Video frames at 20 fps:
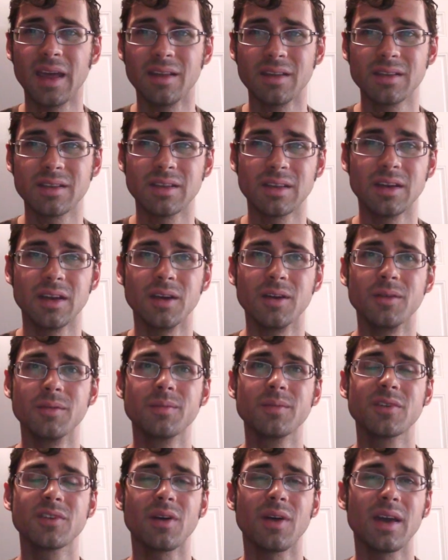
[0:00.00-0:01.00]
else,
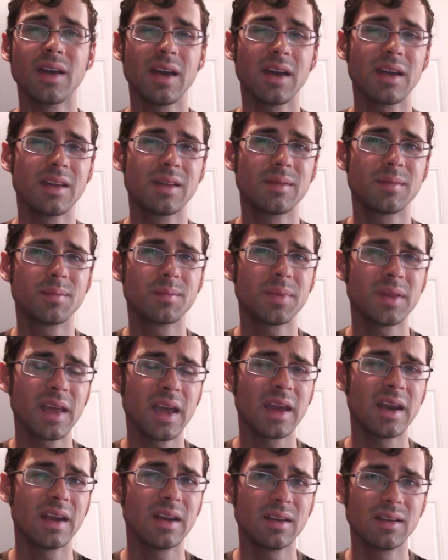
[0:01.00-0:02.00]
So I
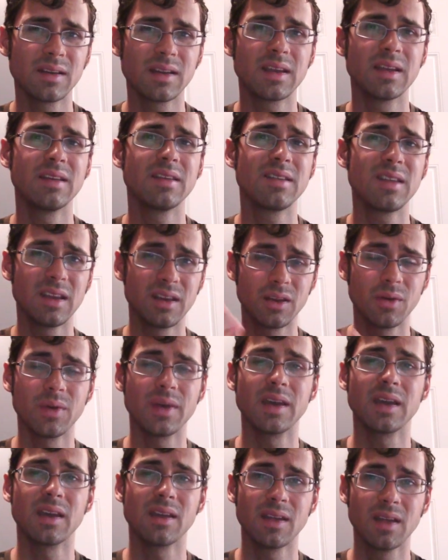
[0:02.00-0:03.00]
plan on
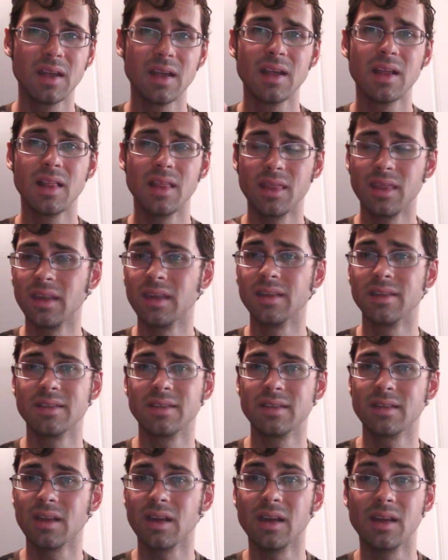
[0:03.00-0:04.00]
continuing
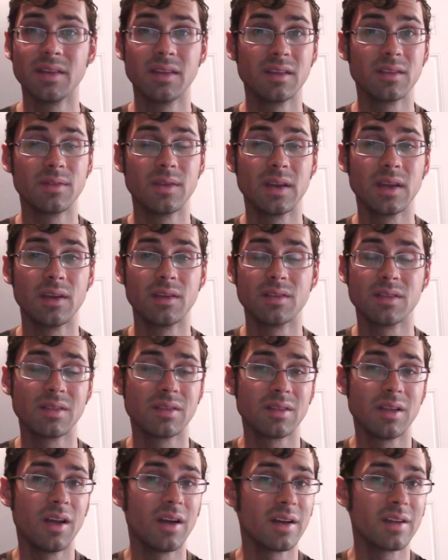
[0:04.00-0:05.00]
these videos
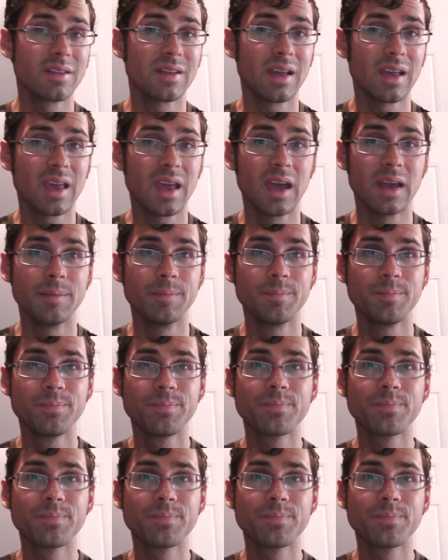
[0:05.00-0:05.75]
as long as I can.